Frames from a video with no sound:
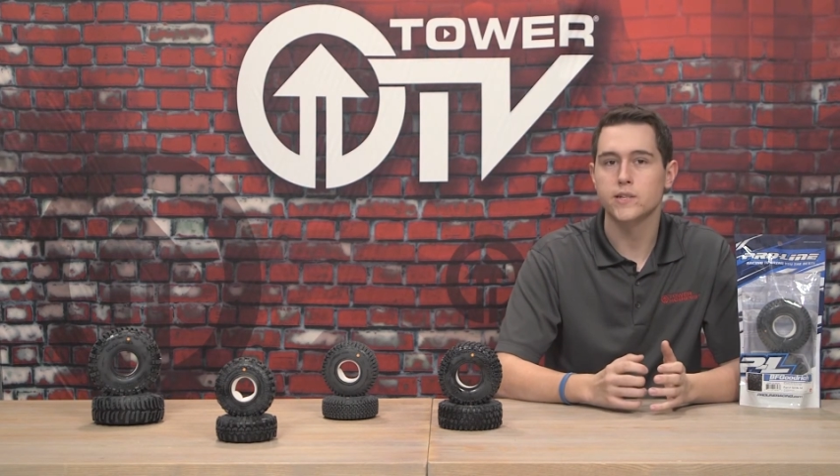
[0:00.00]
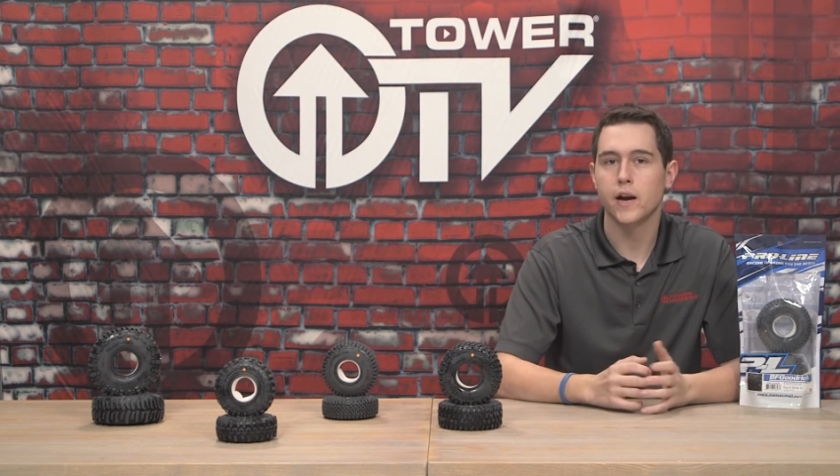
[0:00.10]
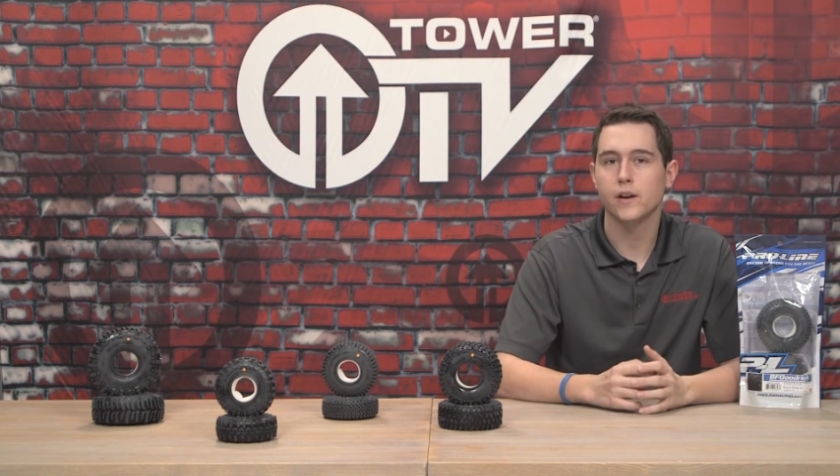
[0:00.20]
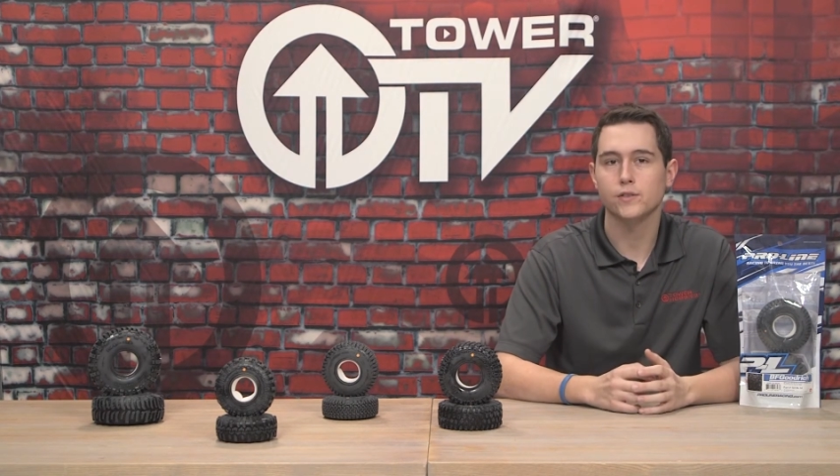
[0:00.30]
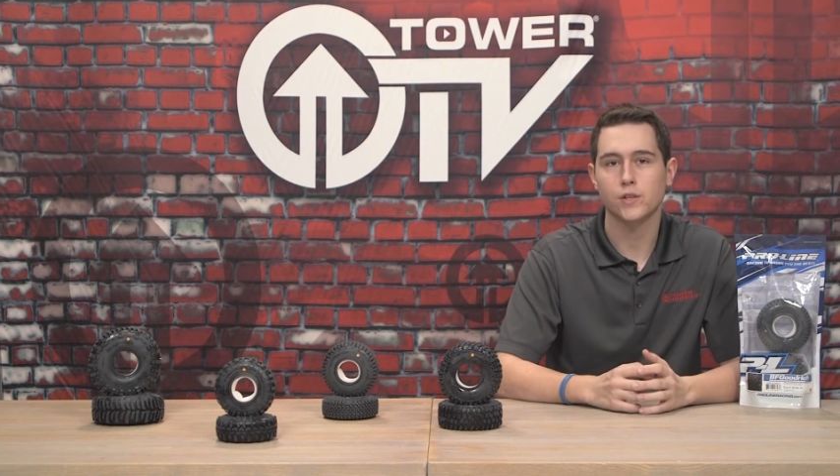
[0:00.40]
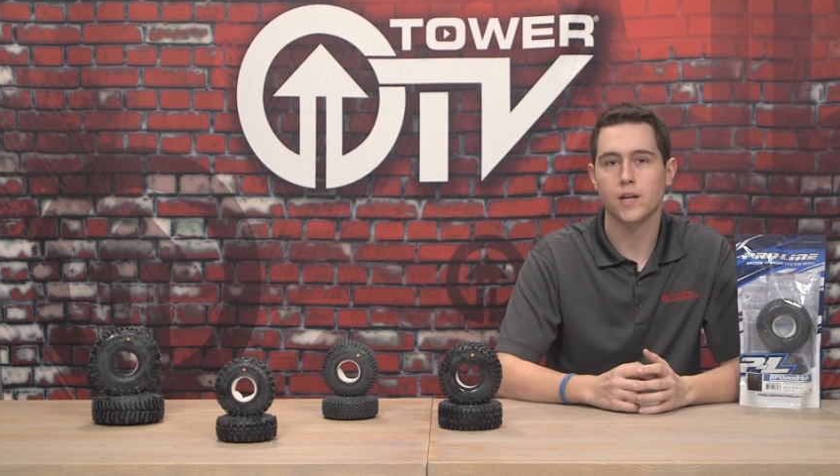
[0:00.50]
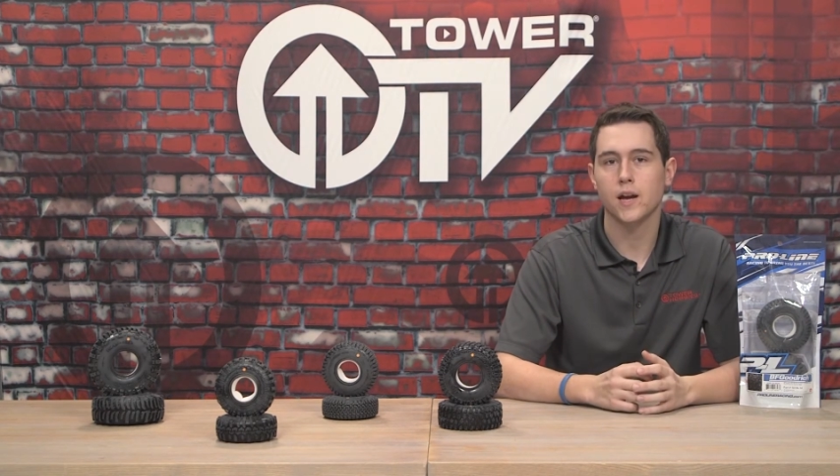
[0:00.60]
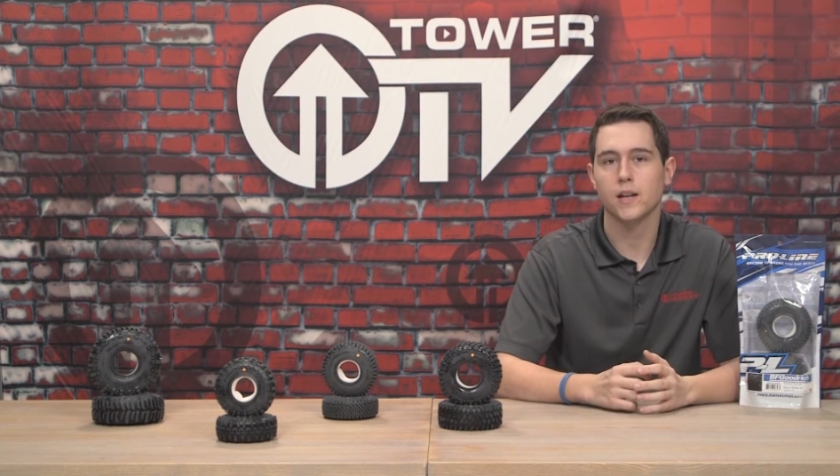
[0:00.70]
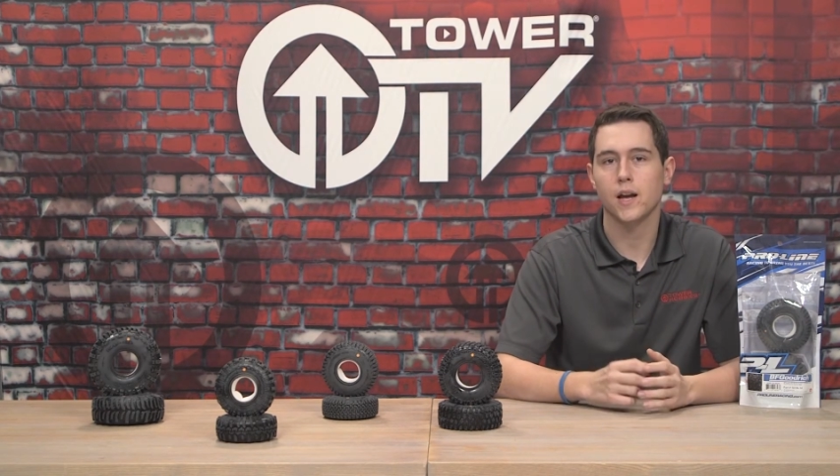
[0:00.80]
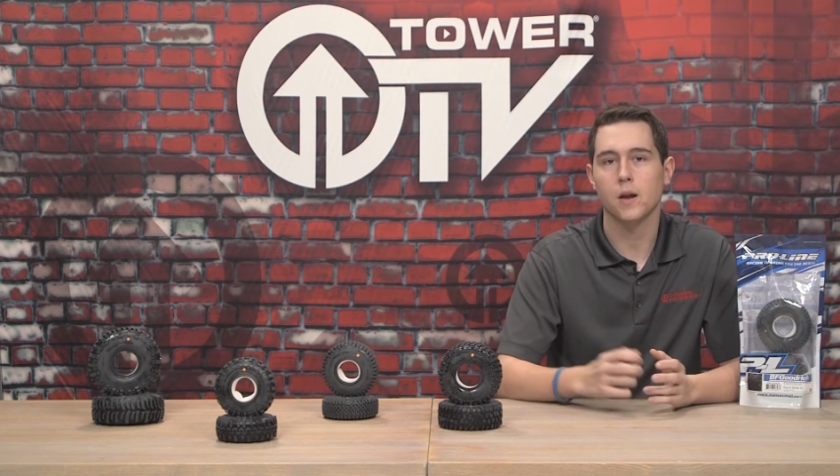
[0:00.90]
tire, so you
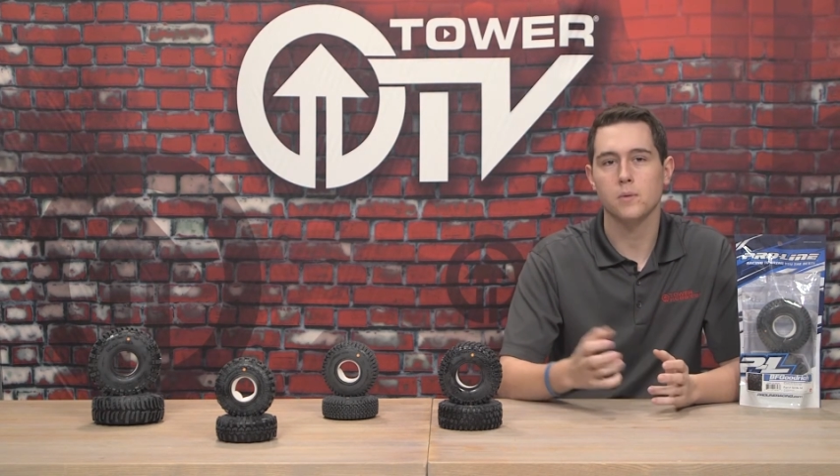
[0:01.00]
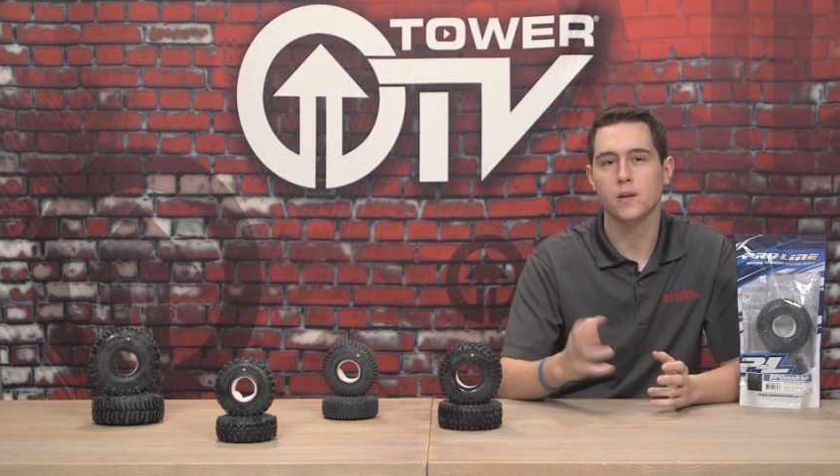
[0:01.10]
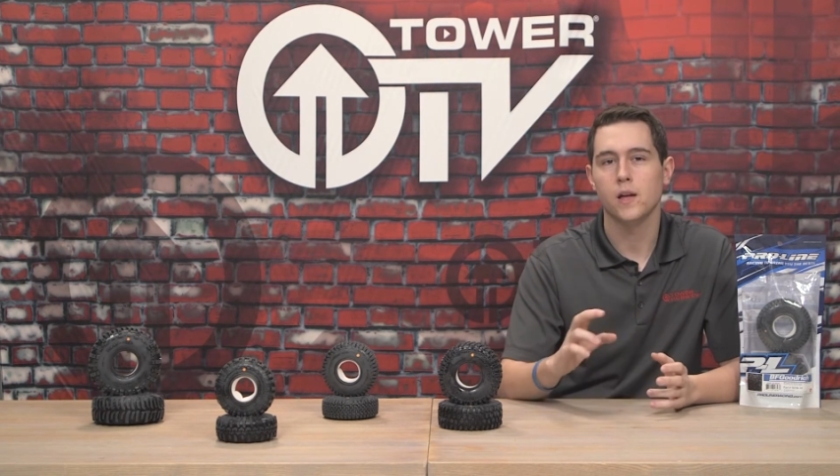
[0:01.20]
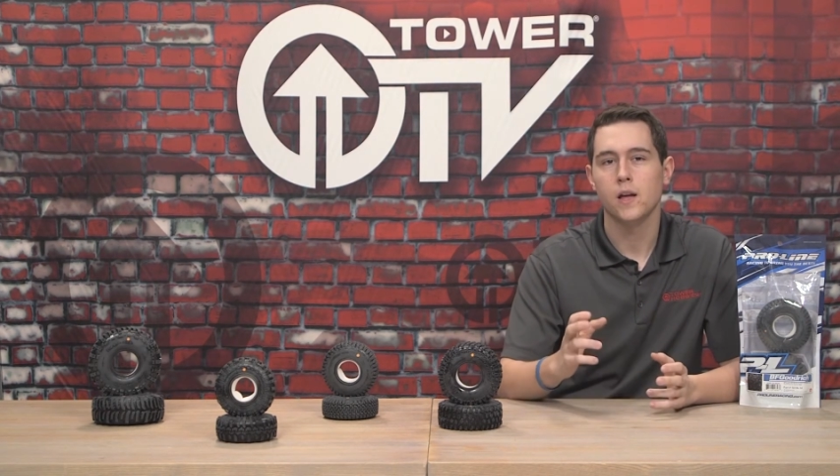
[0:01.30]
kind of got to be